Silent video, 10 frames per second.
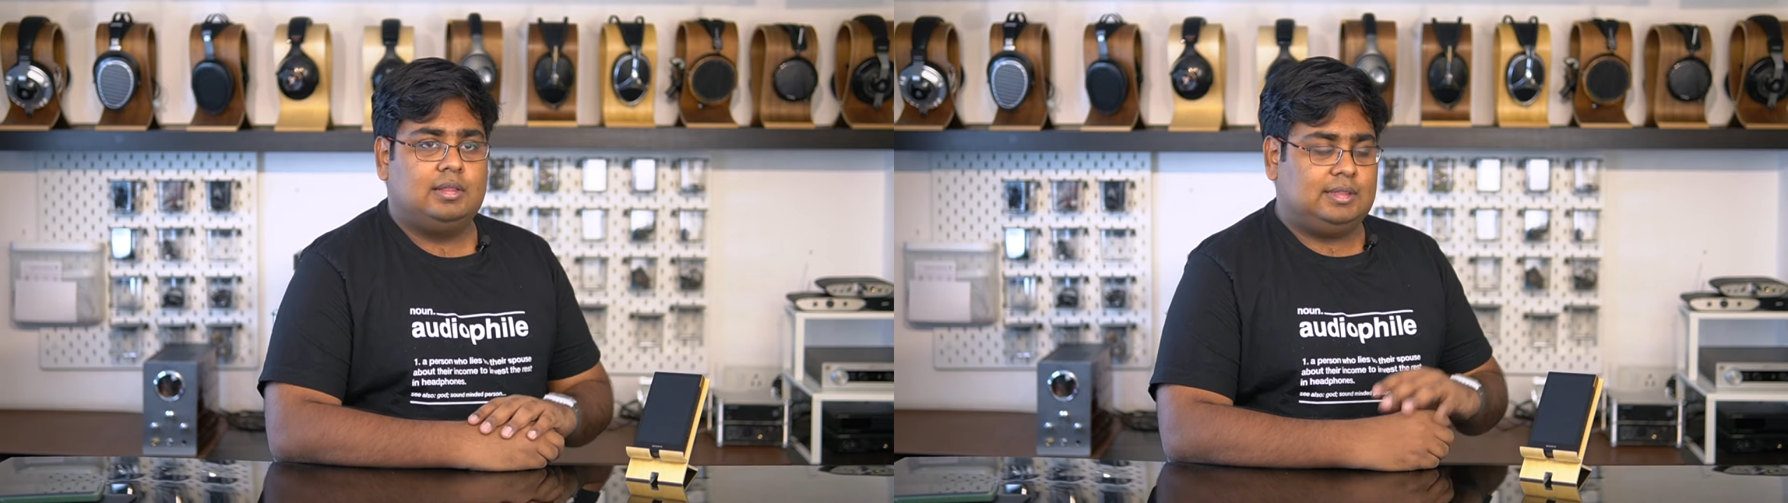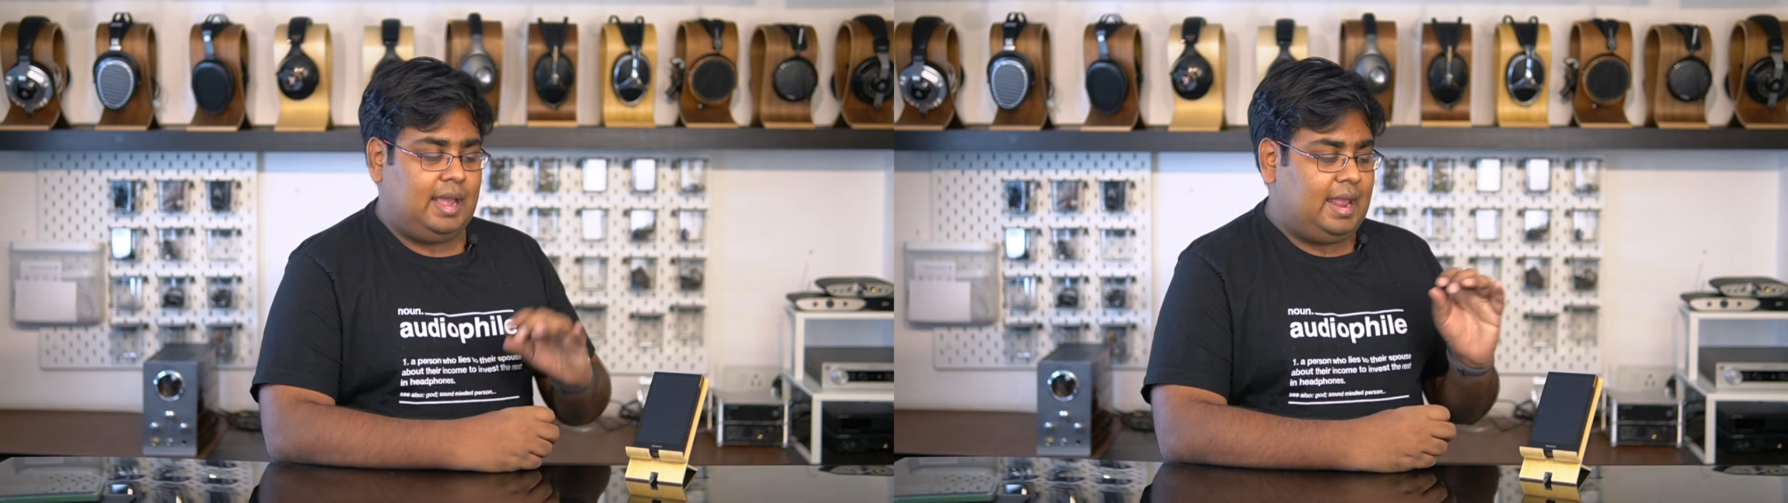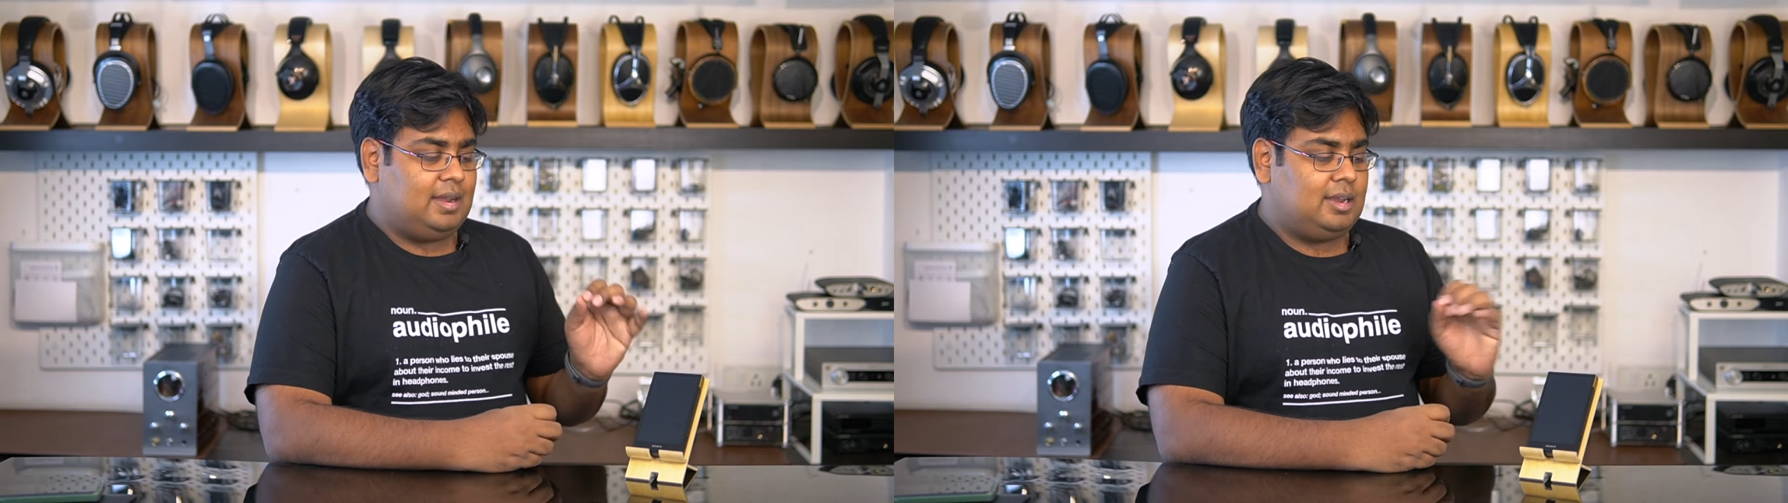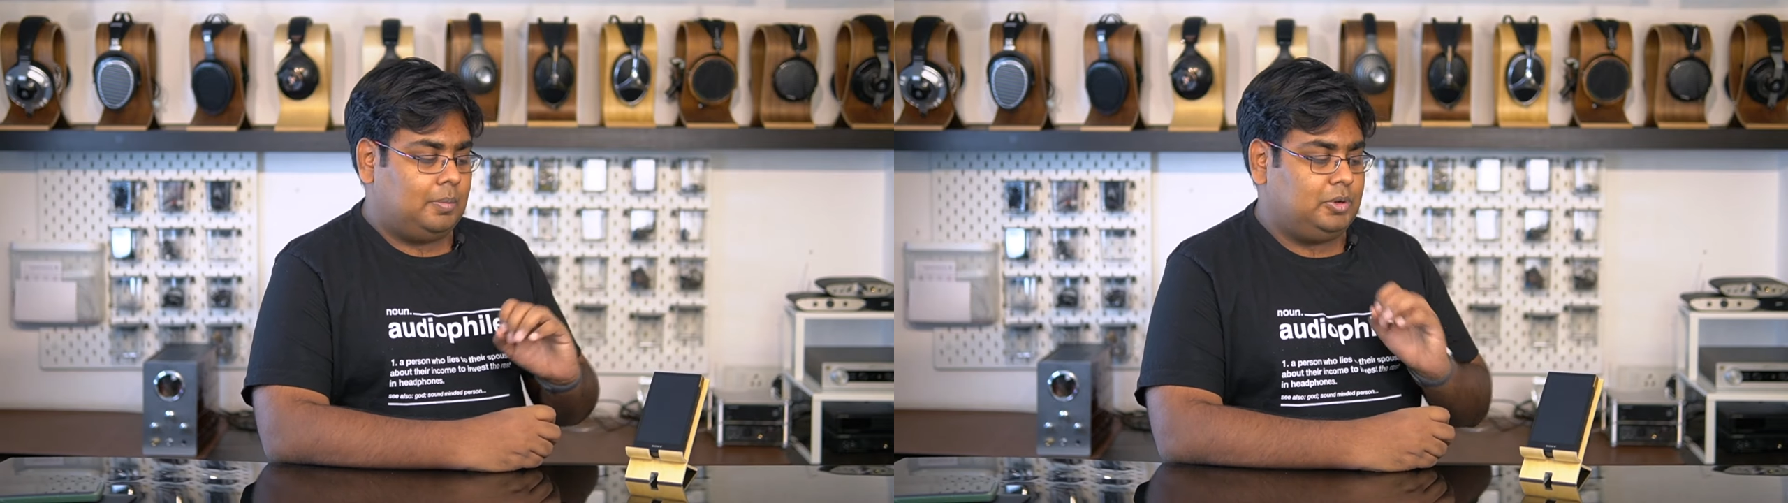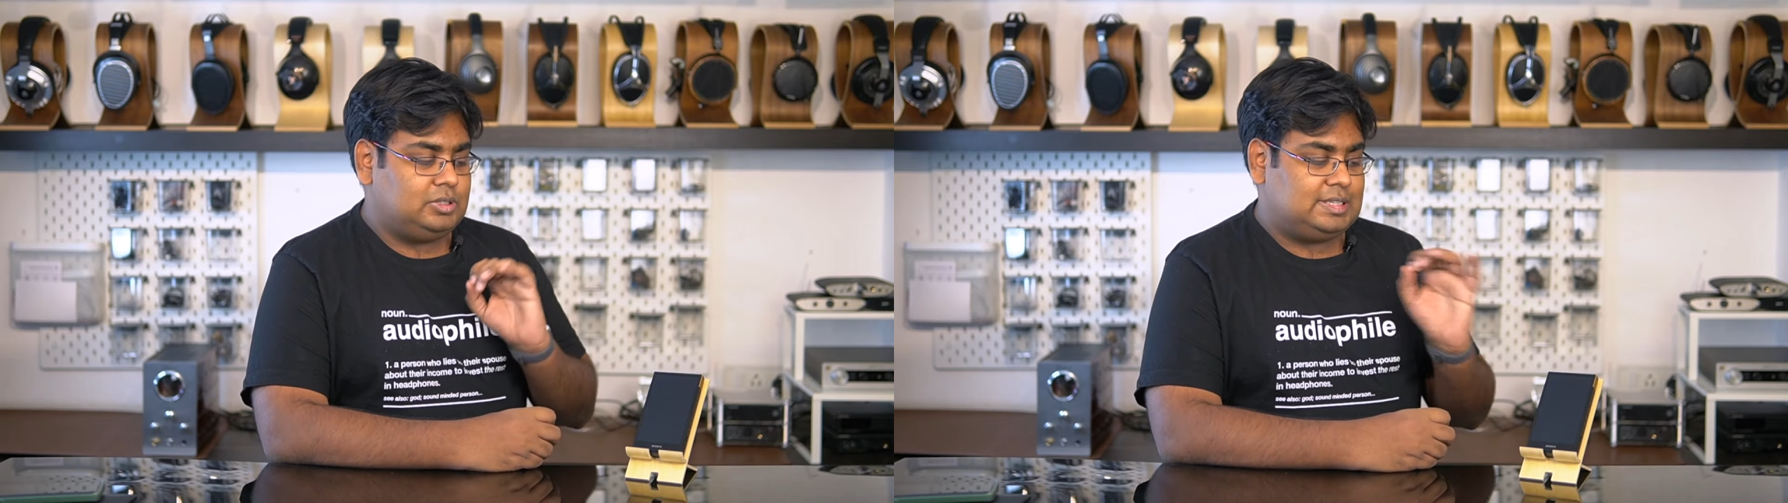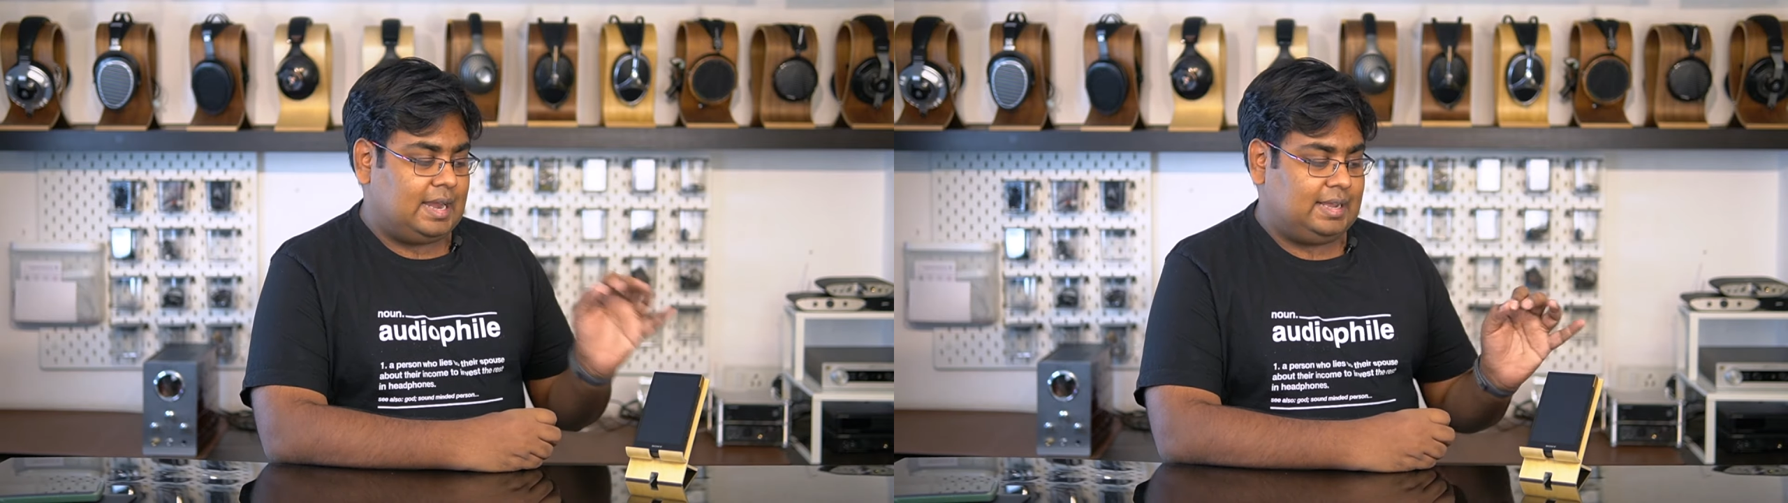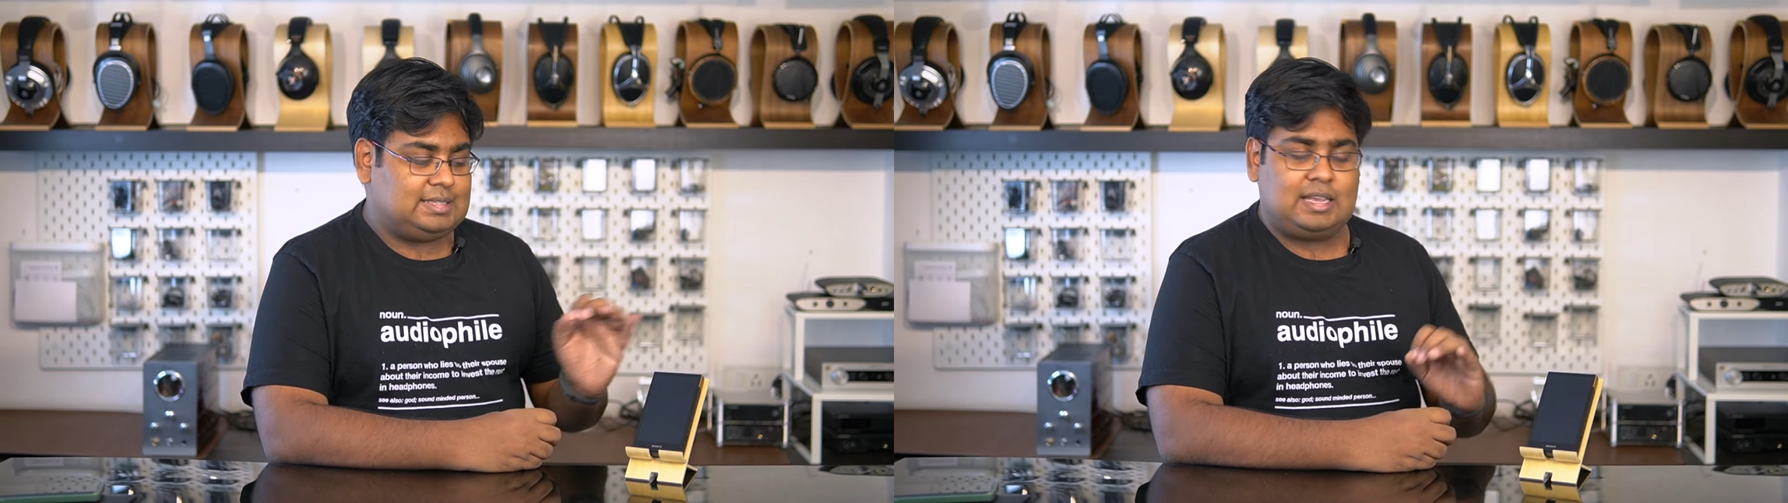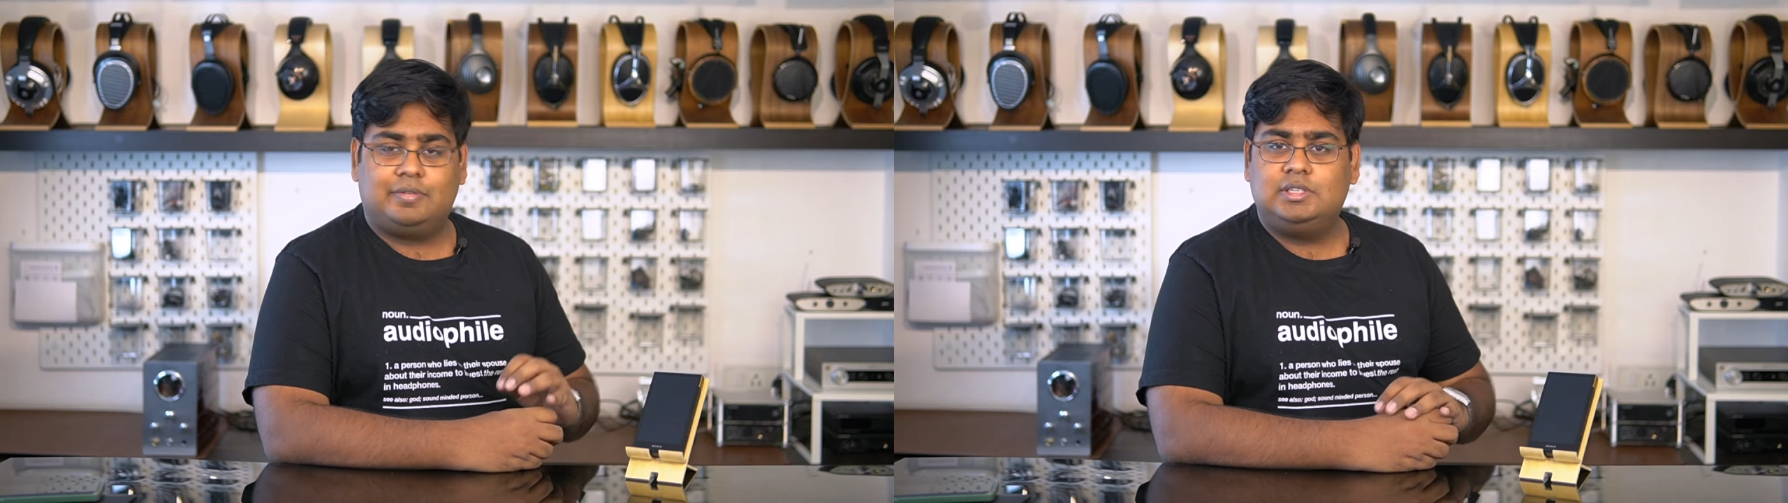the
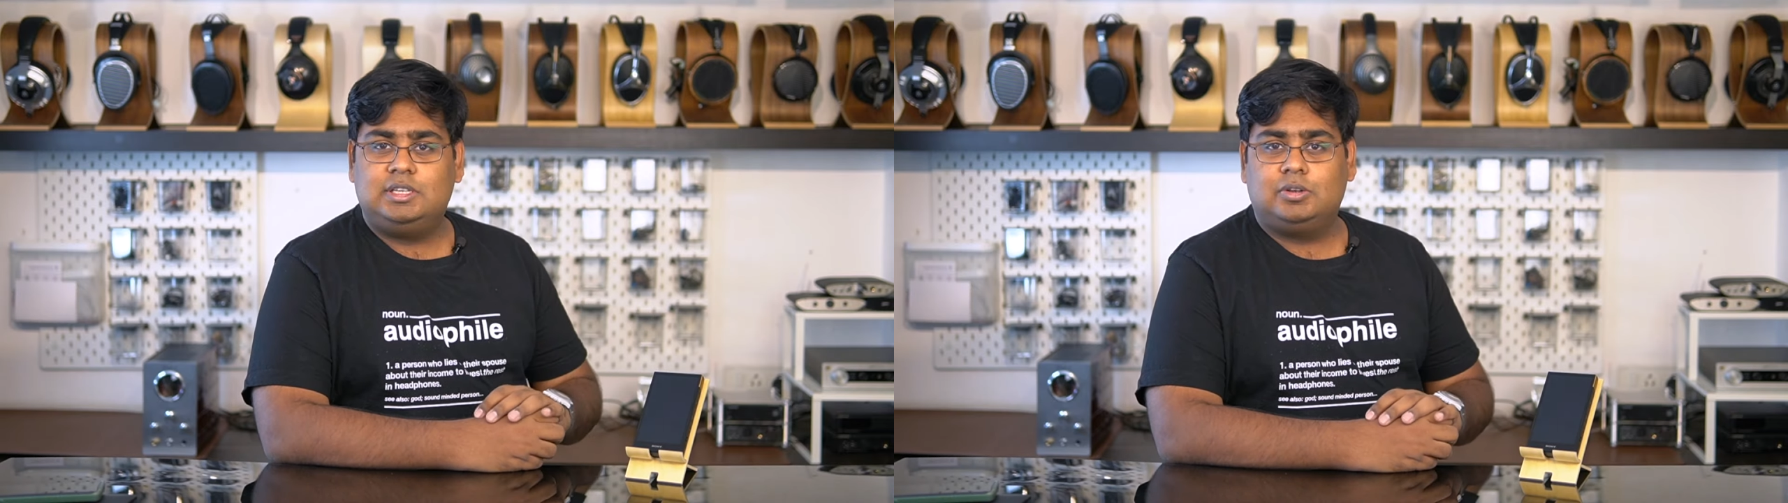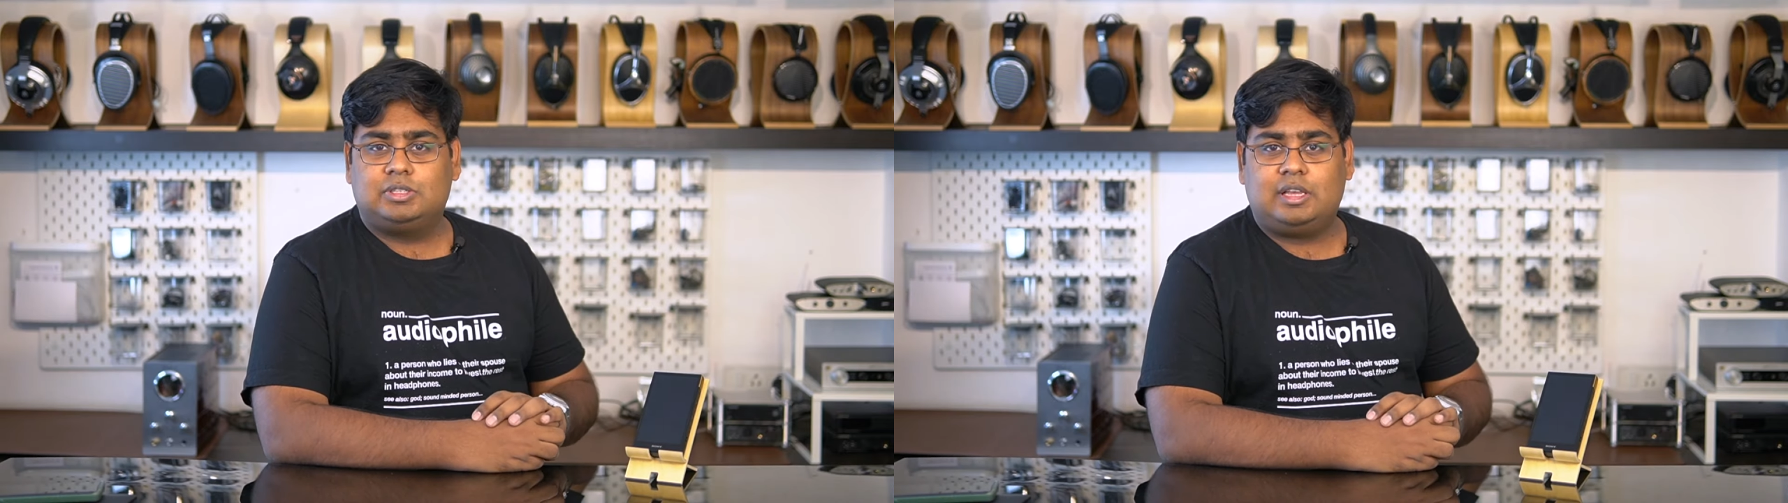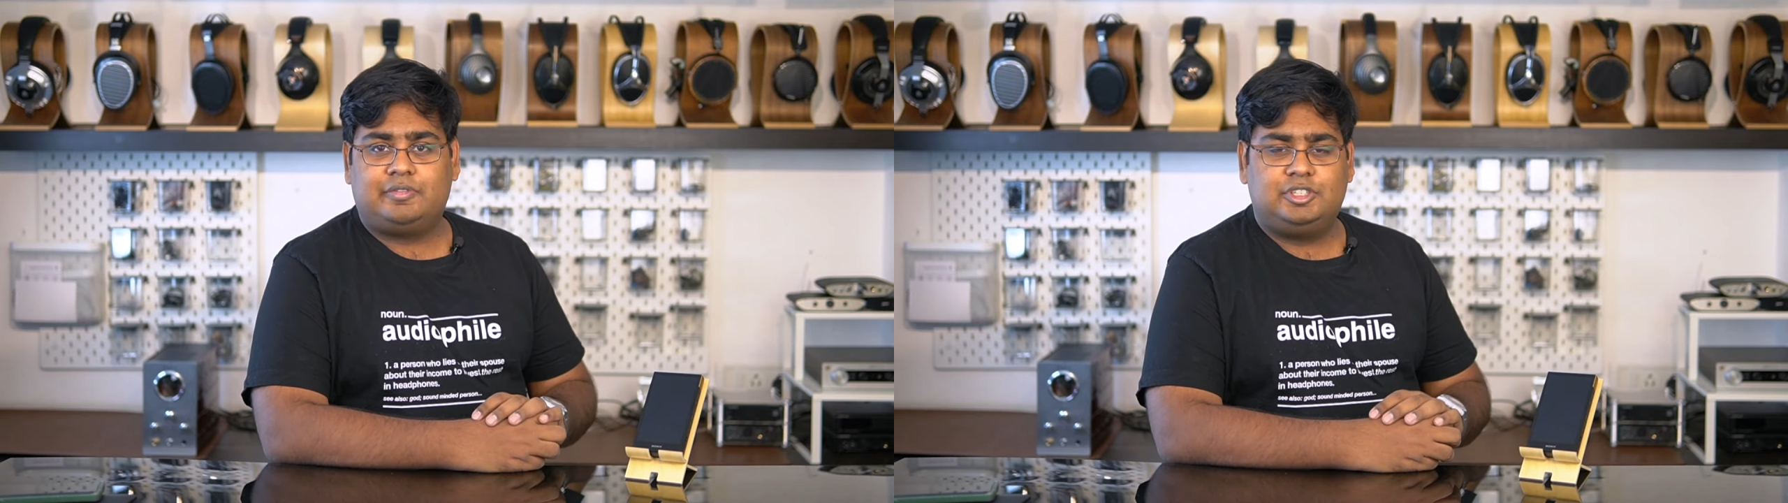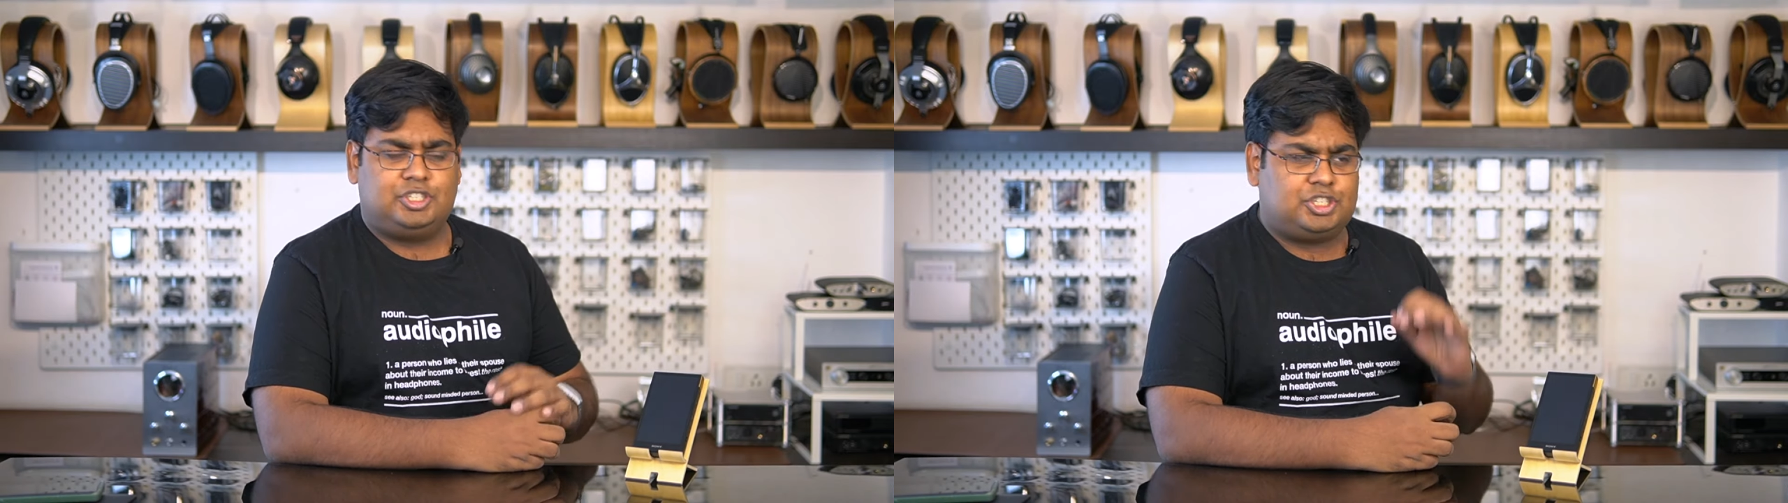NW-ZX707,